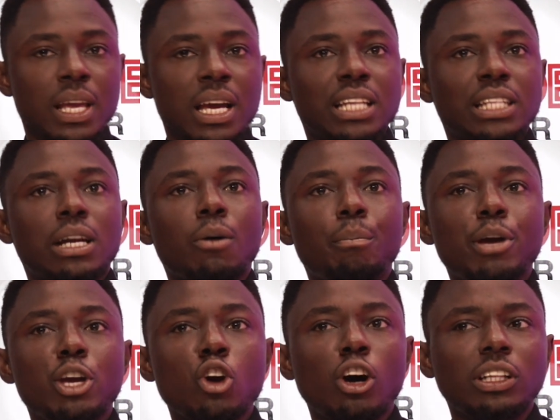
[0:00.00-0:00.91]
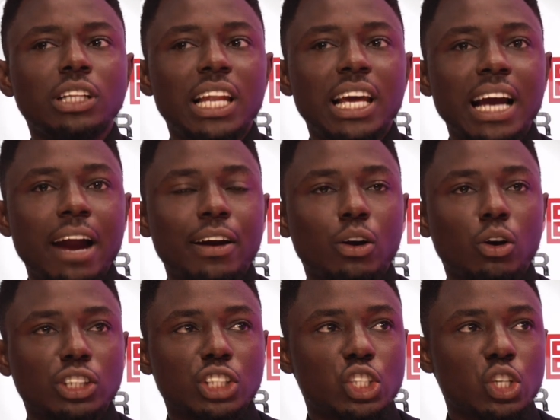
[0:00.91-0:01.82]
Now, beyond the legal
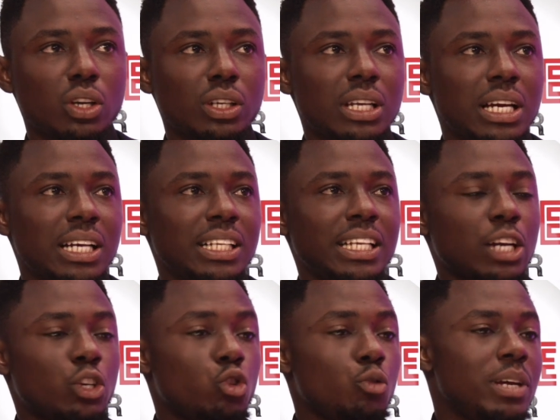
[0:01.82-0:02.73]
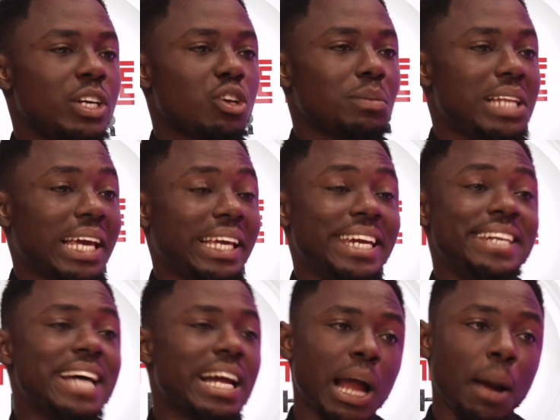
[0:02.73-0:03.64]
recognition, there should be something like a
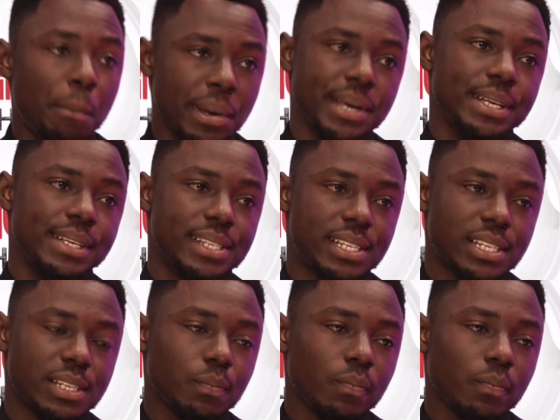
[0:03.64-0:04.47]
database